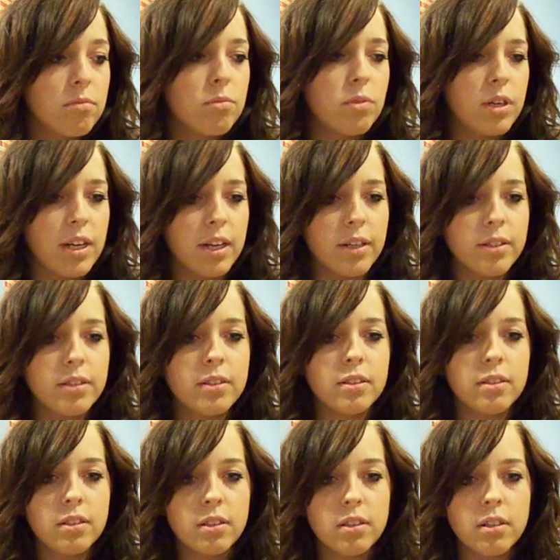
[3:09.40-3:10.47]
What
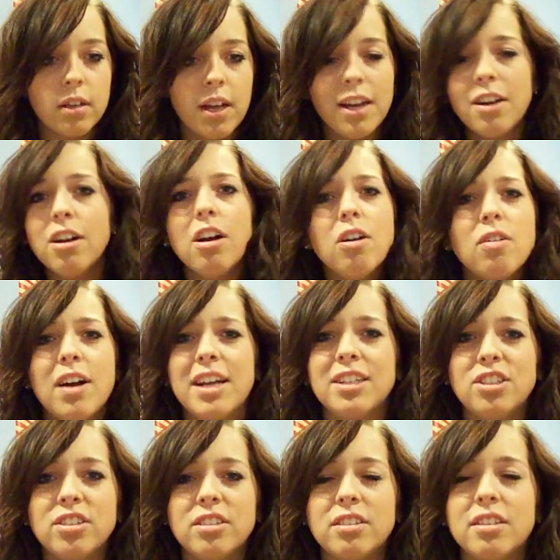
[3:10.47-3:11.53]
else? I don't know. I
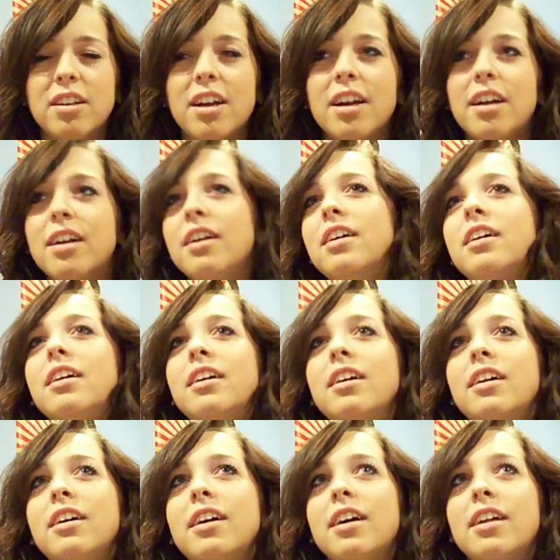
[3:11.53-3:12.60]
just...
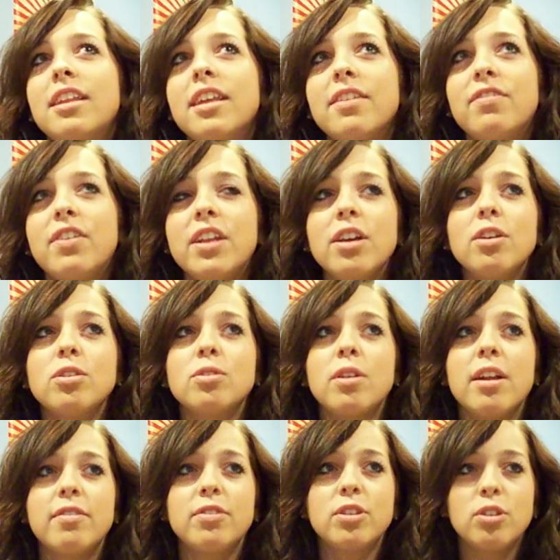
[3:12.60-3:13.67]
I think videos would
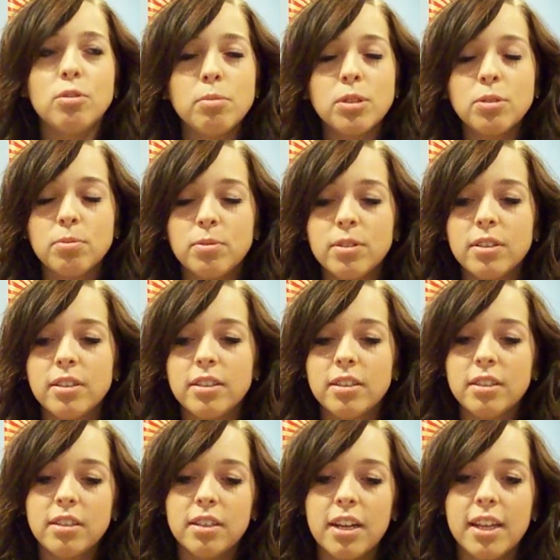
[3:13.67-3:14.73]
have so much more...
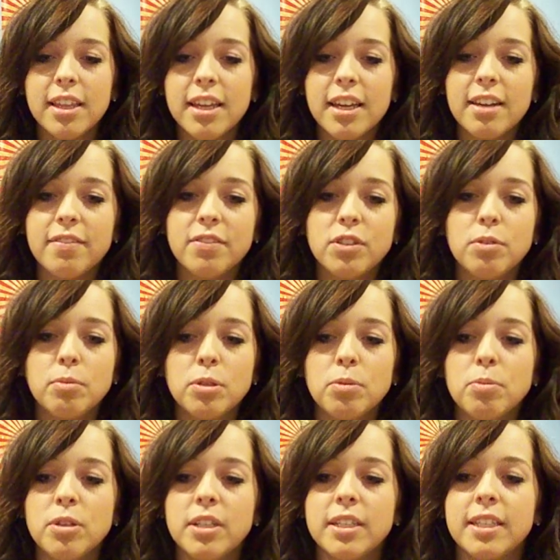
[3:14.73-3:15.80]
I think I'd have so much
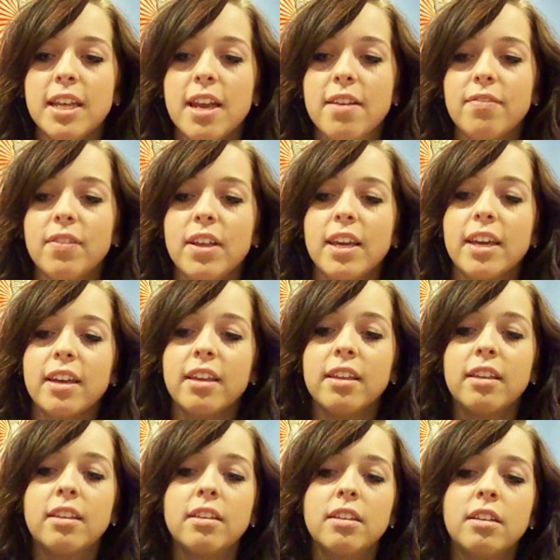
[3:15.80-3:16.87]
more to say if, like...
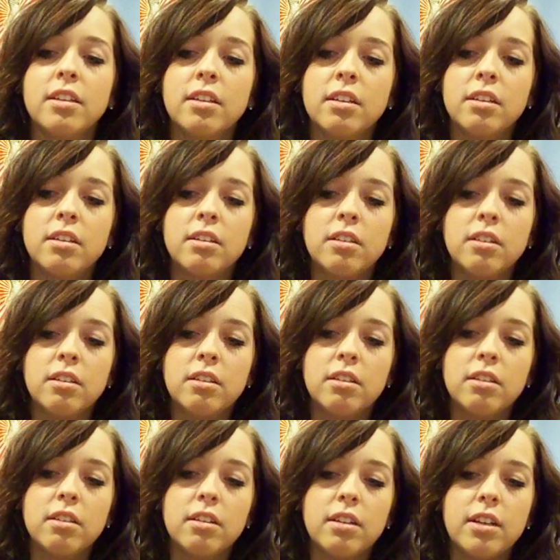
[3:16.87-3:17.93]

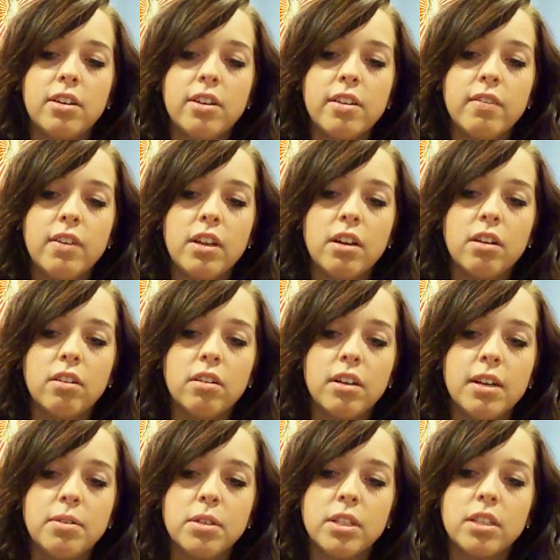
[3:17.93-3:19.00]
I don't even know.
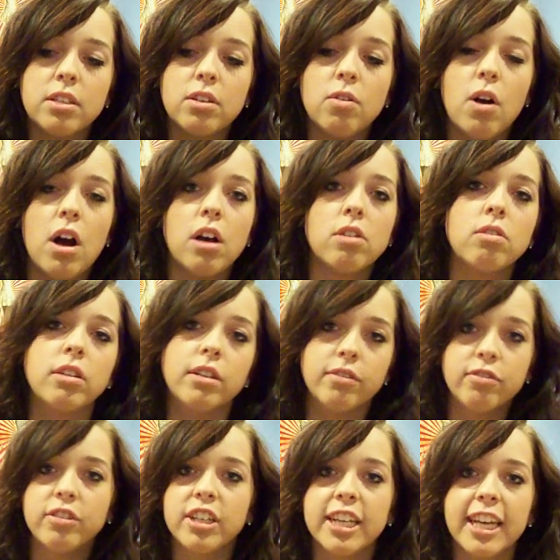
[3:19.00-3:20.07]
I'm just so awkward in
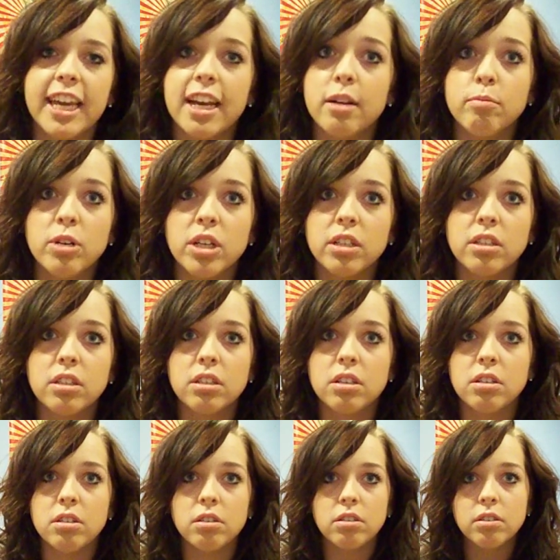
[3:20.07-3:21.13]
front of cameras,
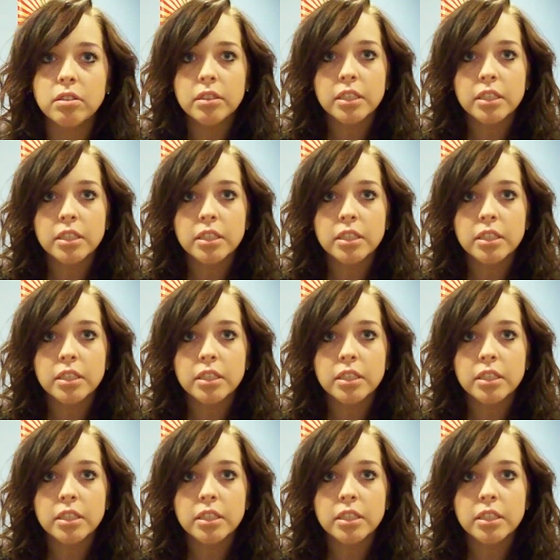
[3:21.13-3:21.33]
so...